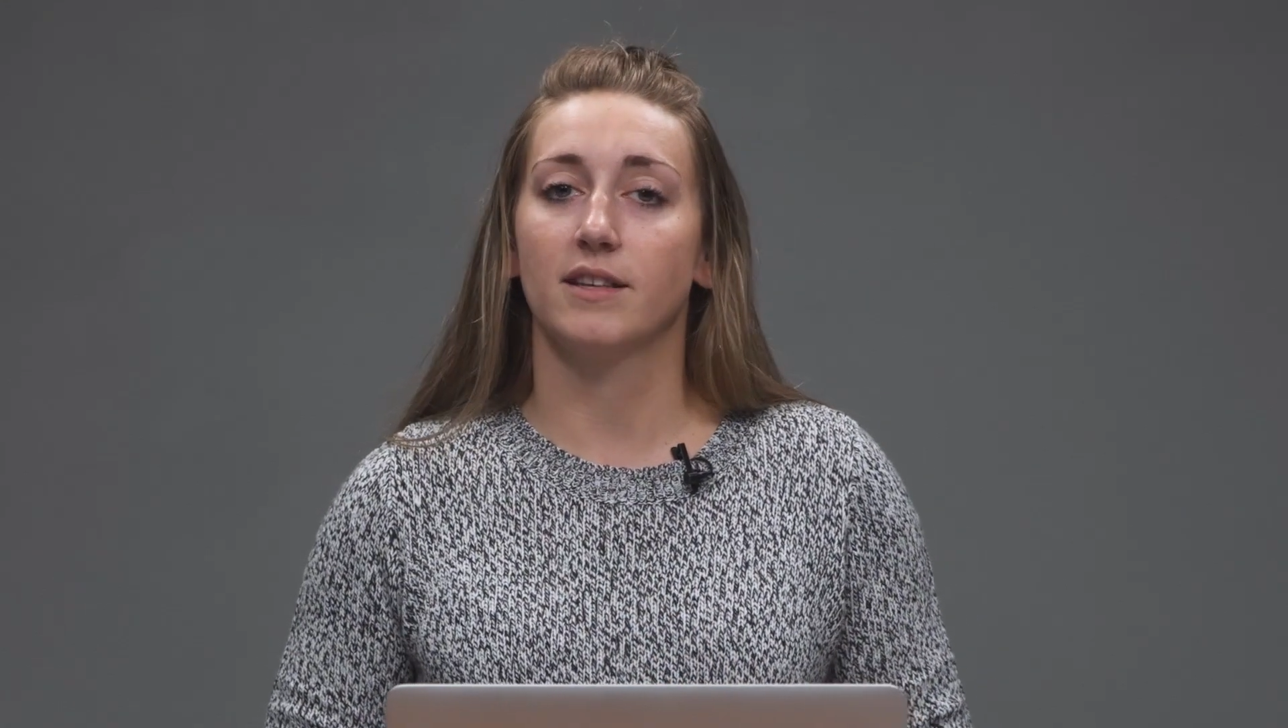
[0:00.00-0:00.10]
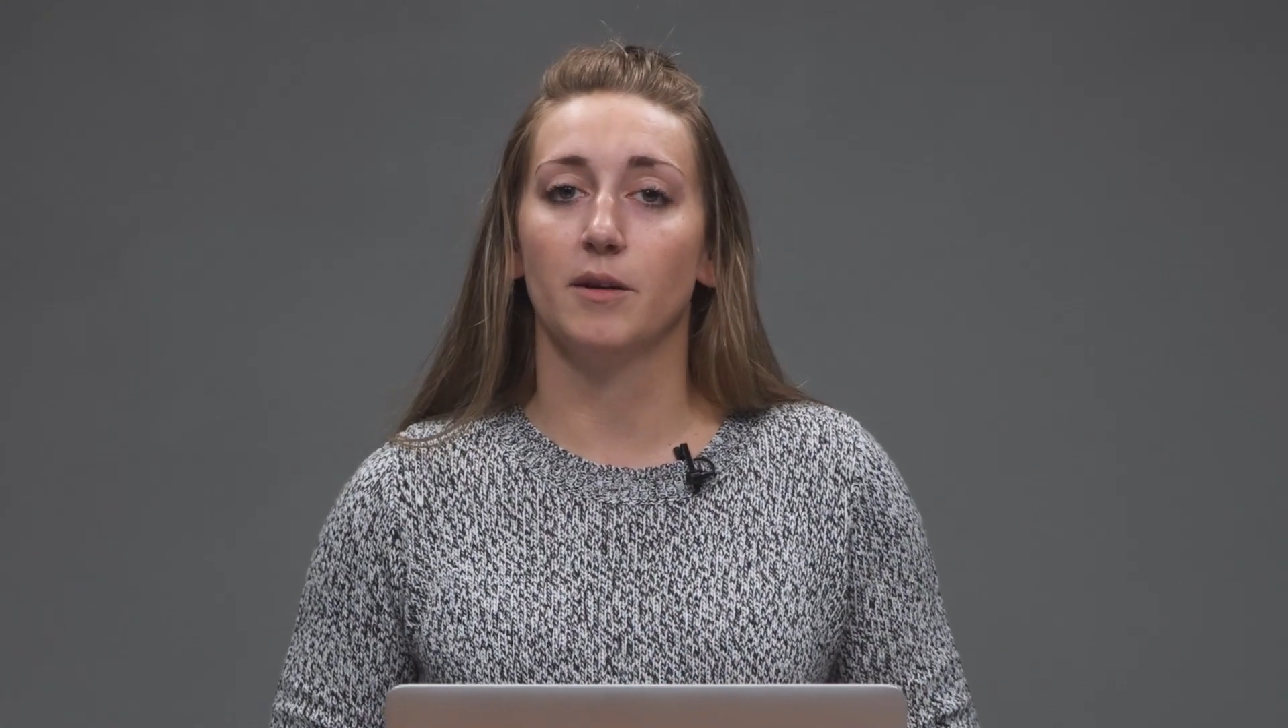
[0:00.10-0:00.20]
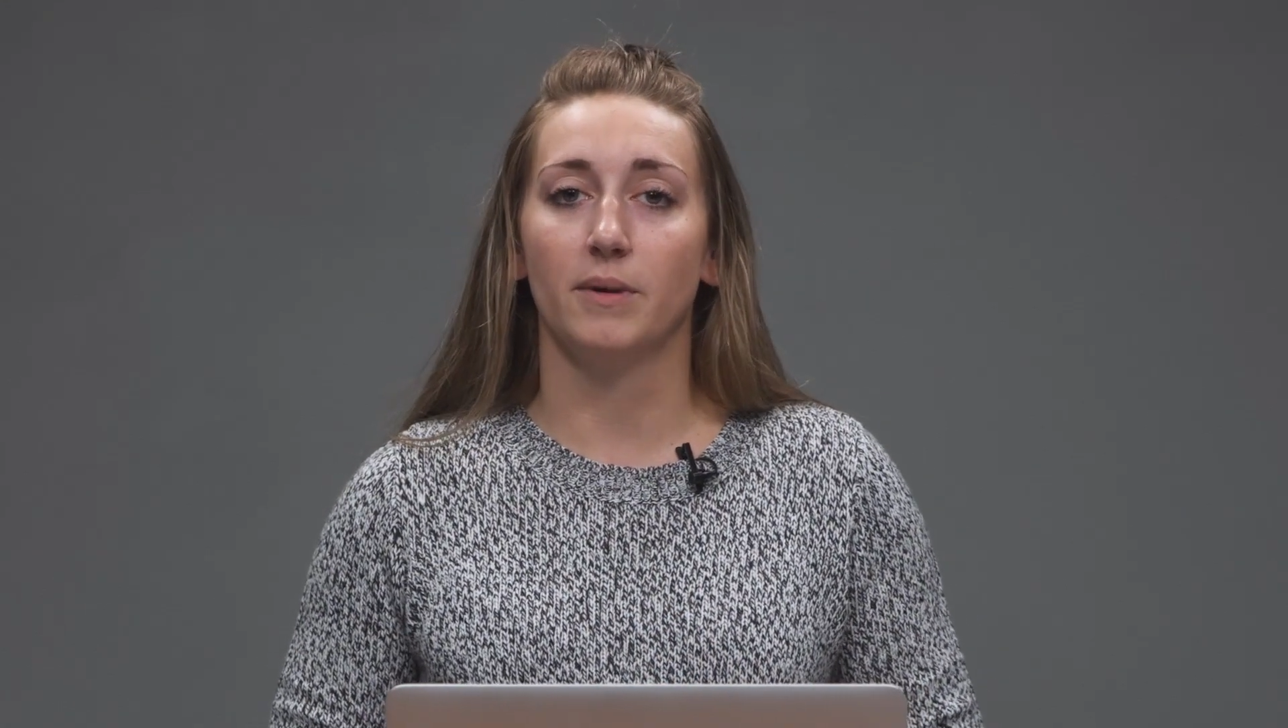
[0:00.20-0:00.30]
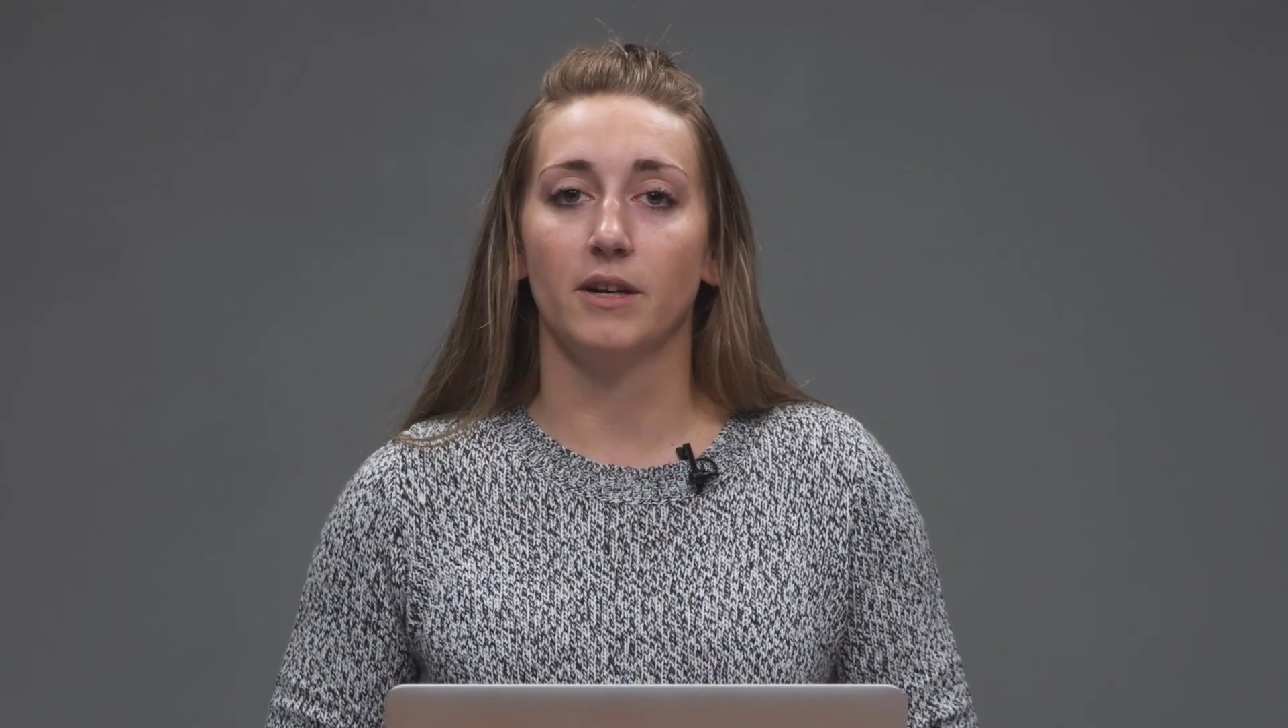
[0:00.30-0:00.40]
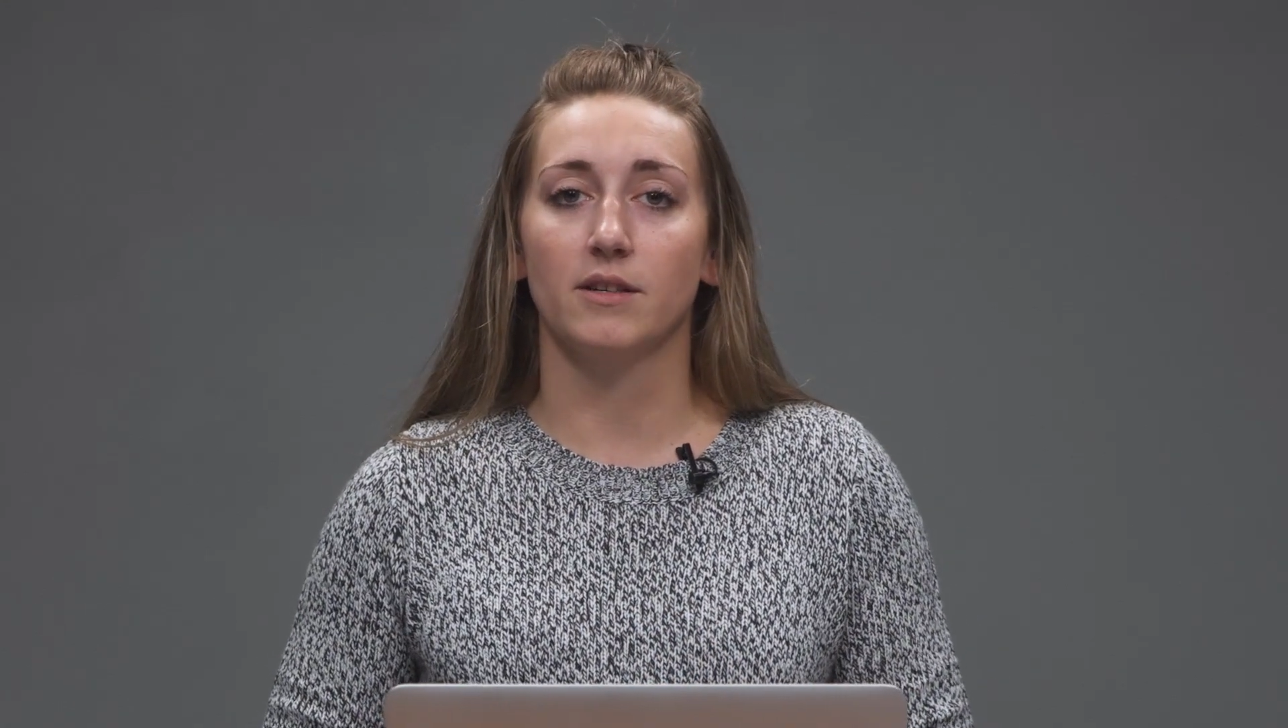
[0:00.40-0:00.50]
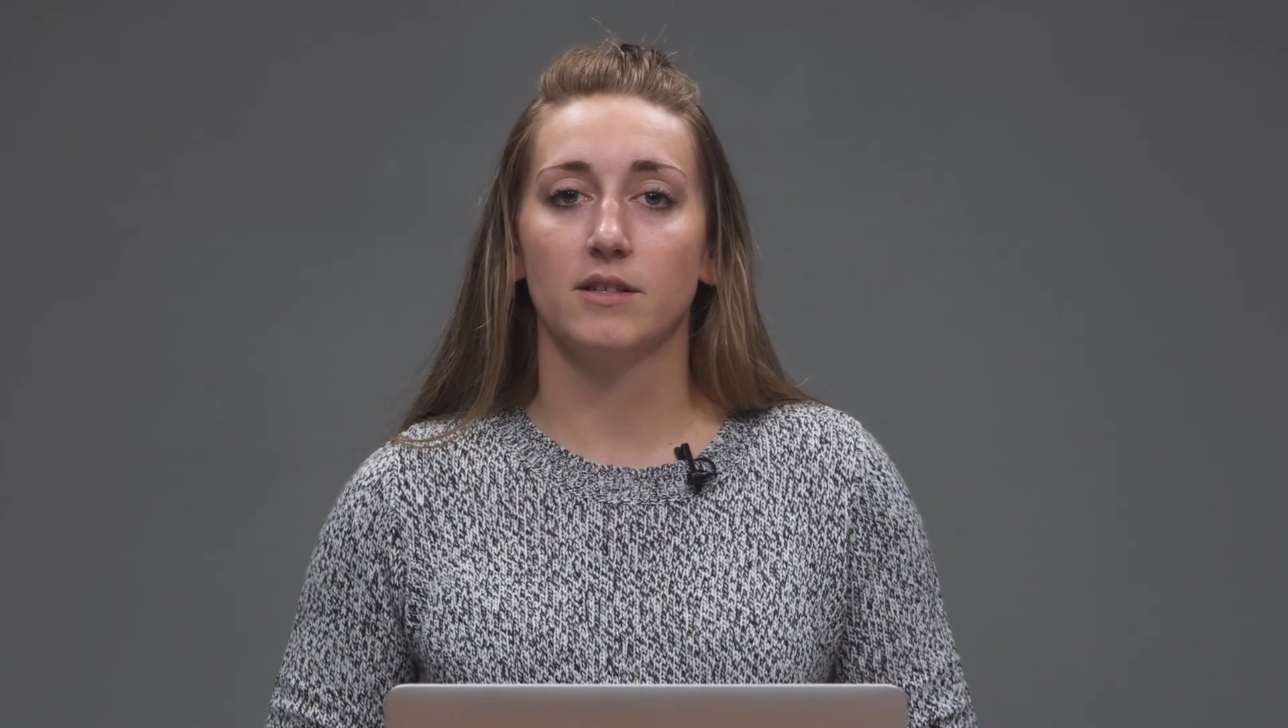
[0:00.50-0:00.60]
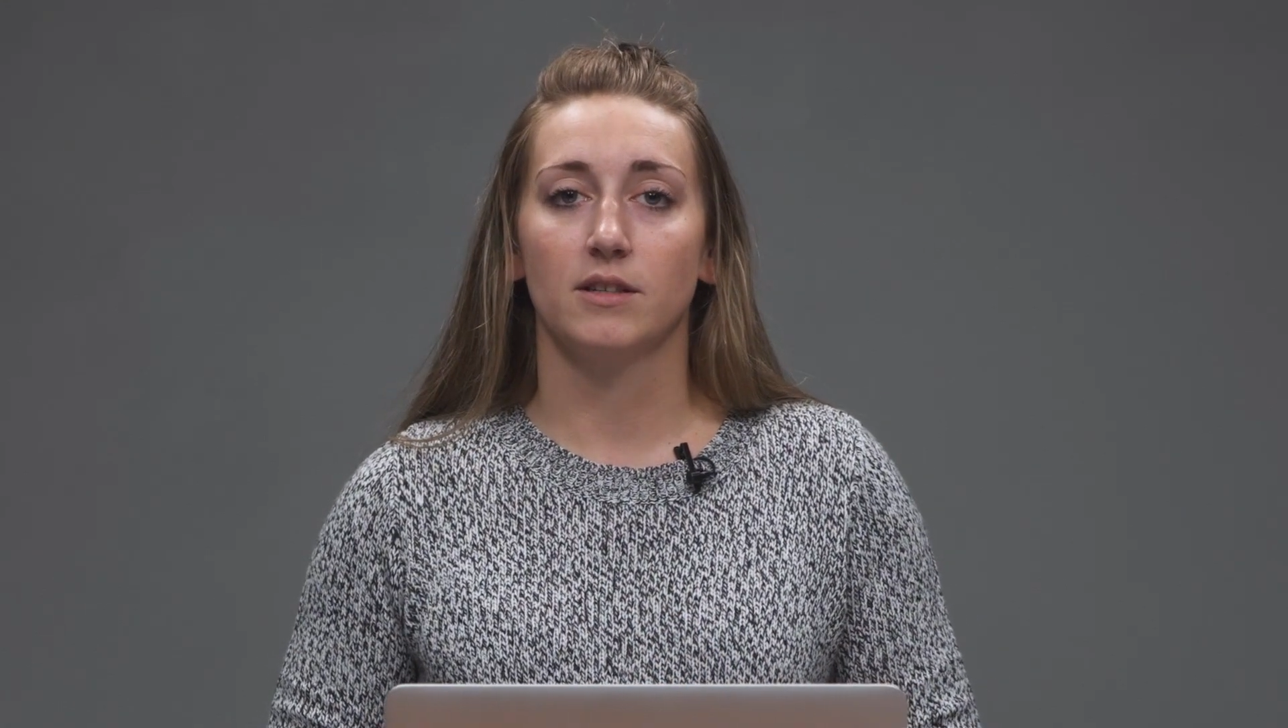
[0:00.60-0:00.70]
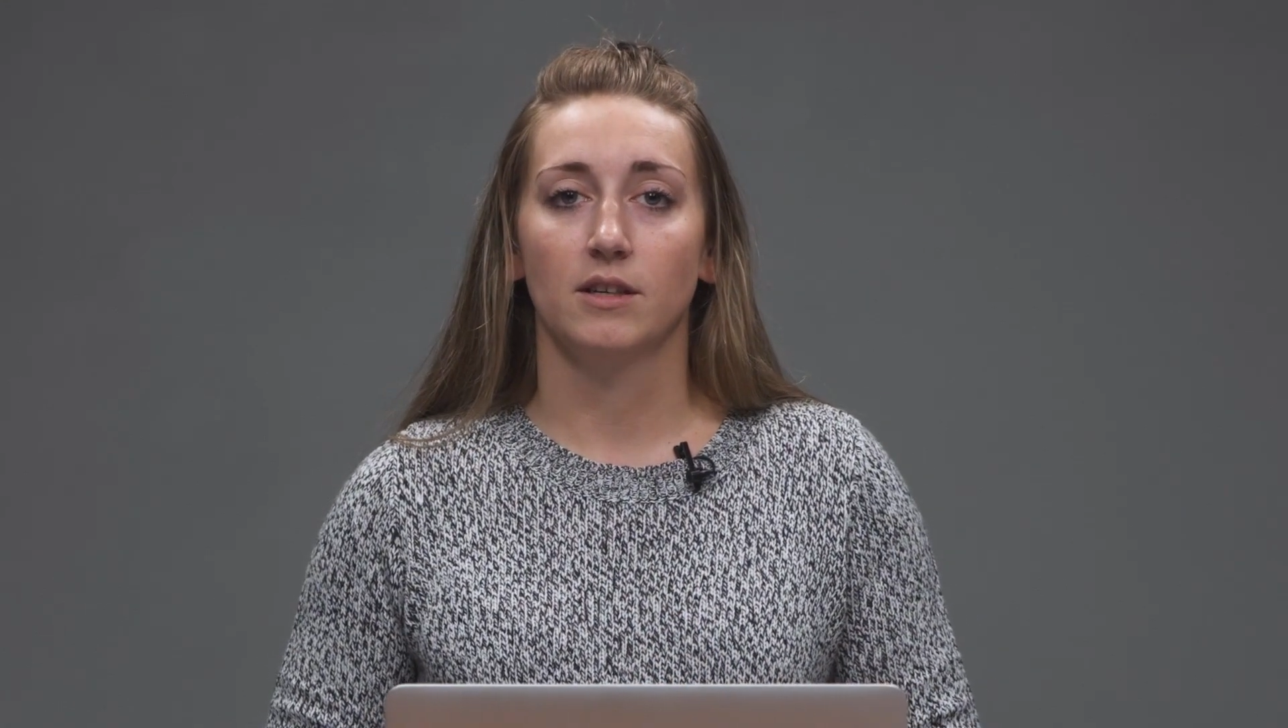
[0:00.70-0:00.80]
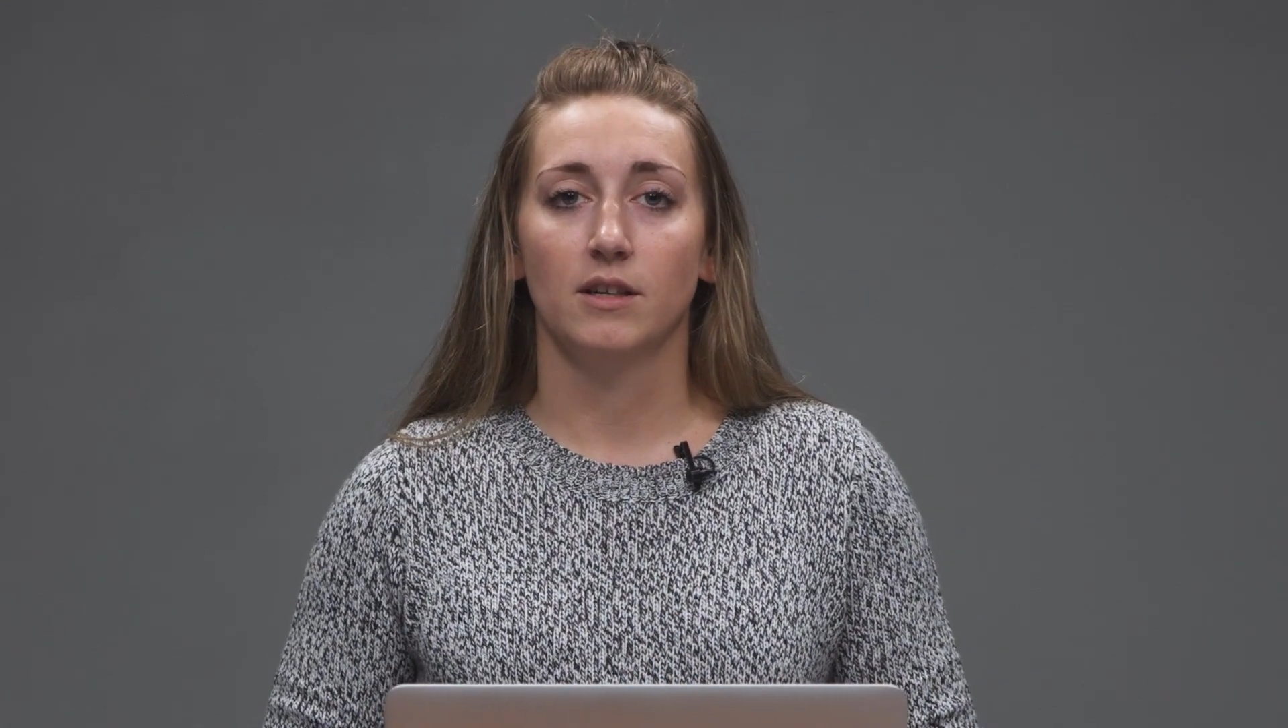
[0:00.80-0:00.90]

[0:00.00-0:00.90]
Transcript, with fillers: that appears.